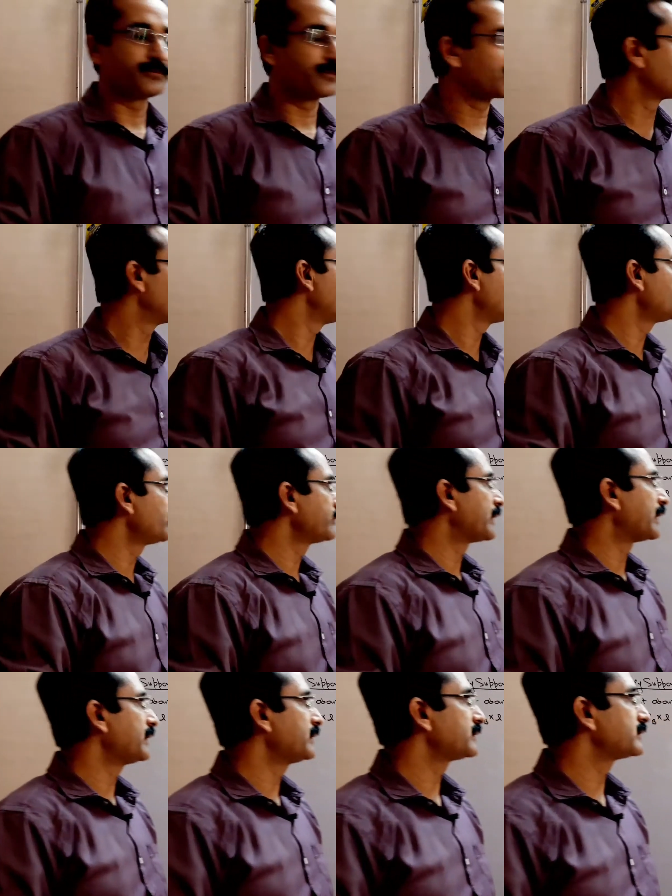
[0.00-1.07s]
We know
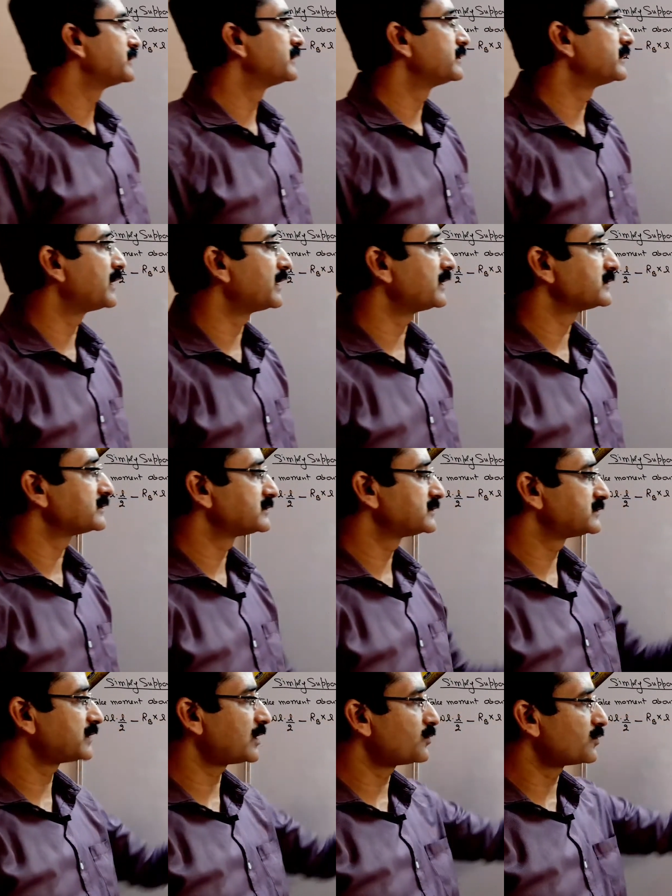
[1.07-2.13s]
that the
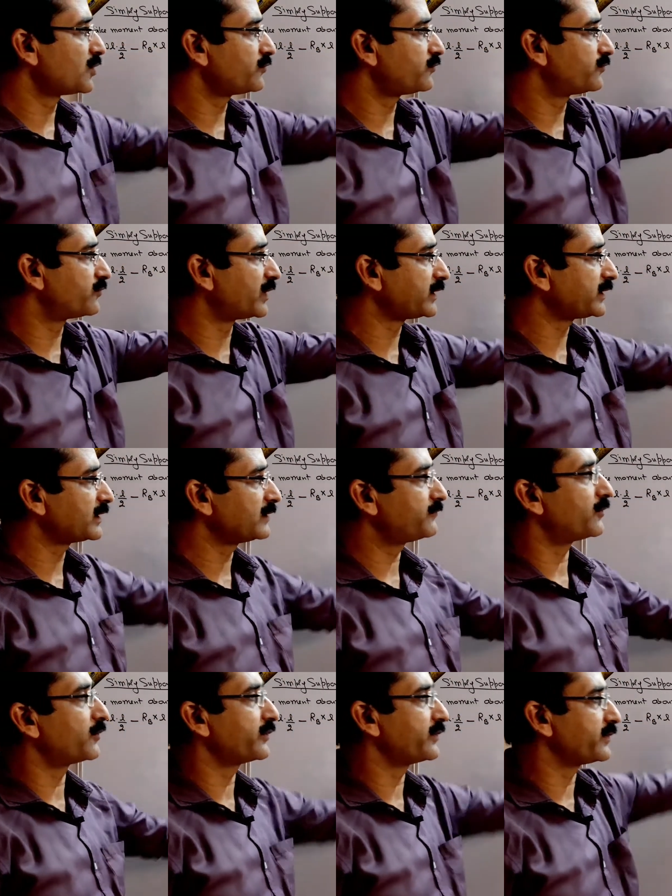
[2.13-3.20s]
sum of vertical
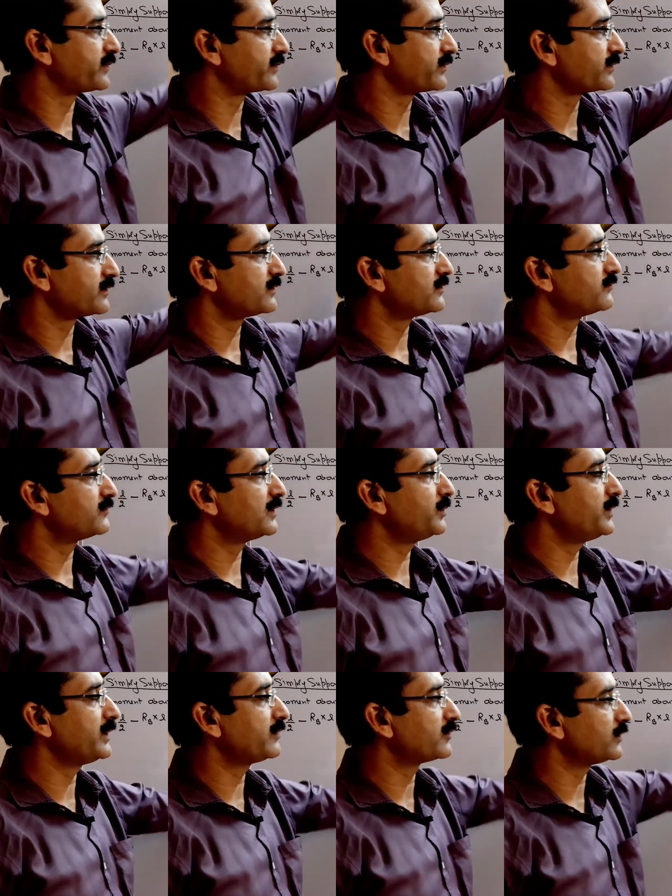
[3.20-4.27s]
forces will be
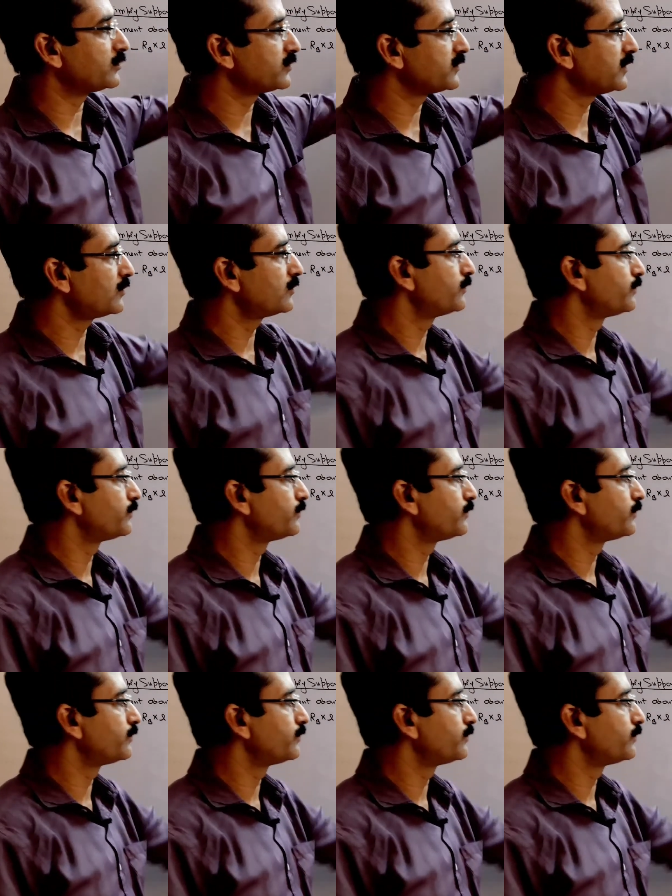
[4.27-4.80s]
equal to 0,